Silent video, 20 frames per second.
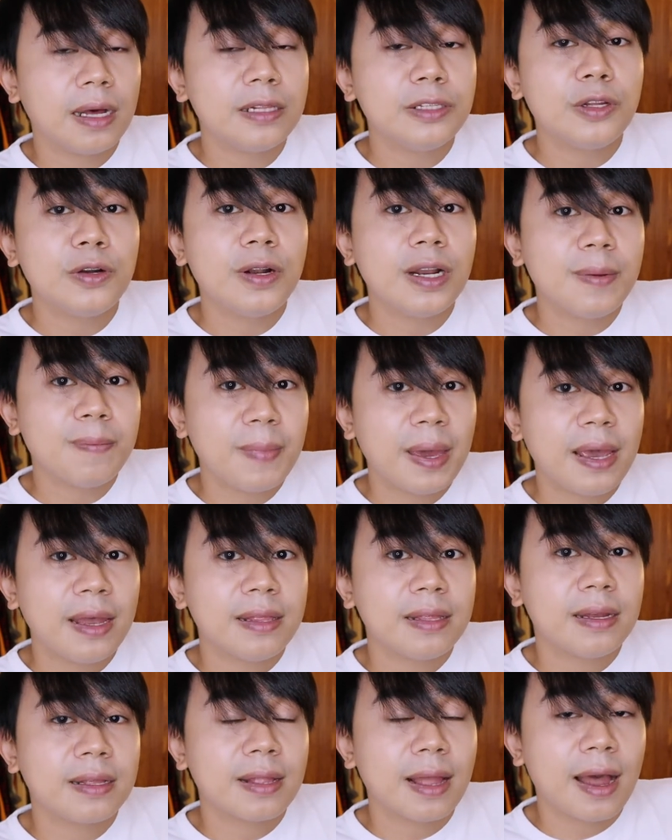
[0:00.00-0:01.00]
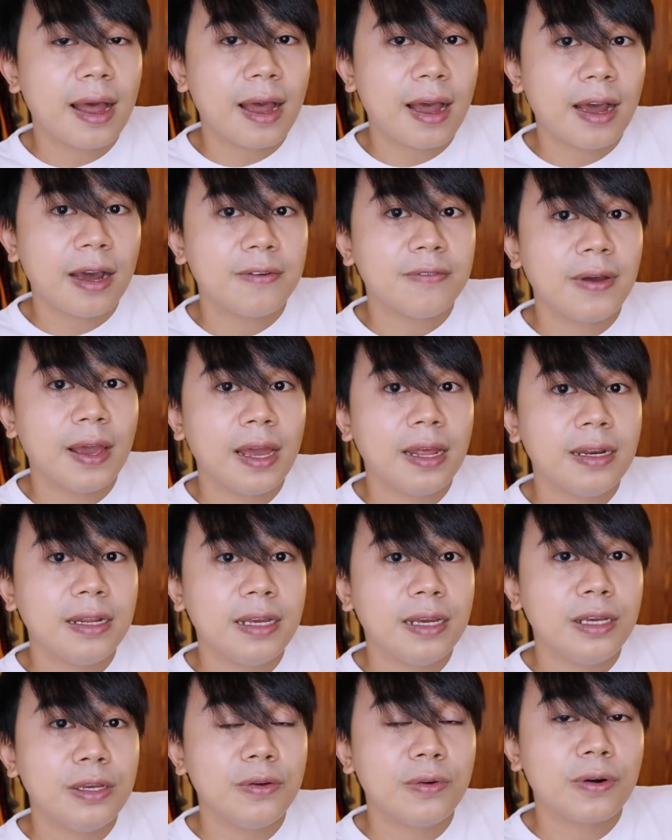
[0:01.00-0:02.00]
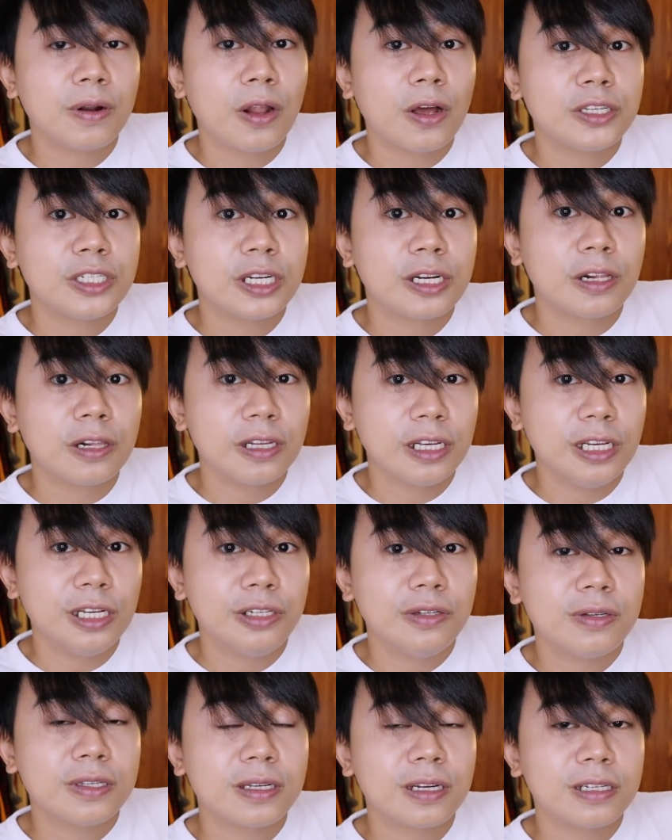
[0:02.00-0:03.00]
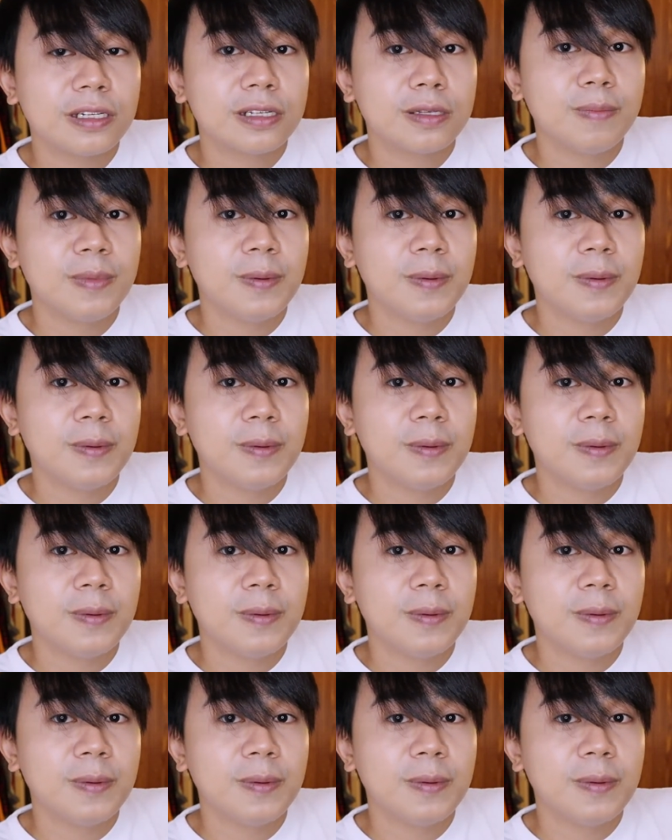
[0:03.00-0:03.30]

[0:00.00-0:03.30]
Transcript: elderly men that have any urological issues such as